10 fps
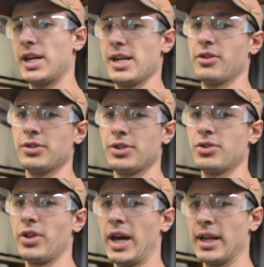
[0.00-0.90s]
I don't
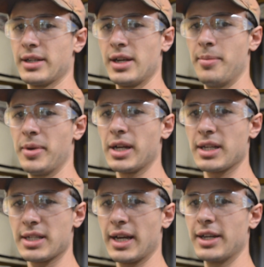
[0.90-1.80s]
do that
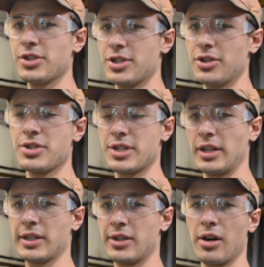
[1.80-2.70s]
because I just use
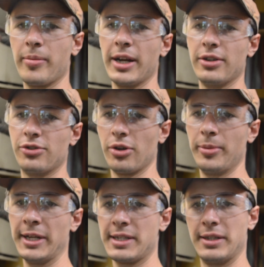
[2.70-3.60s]
solid carbide drill
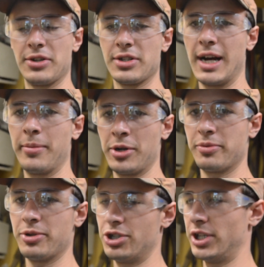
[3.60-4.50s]
bits and there's not
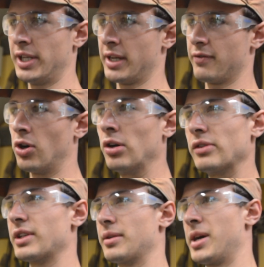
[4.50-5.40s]
much machining
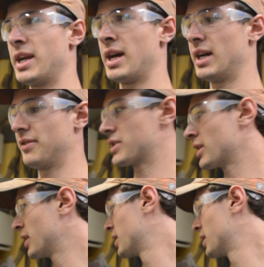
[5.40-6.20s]
involved in my knives.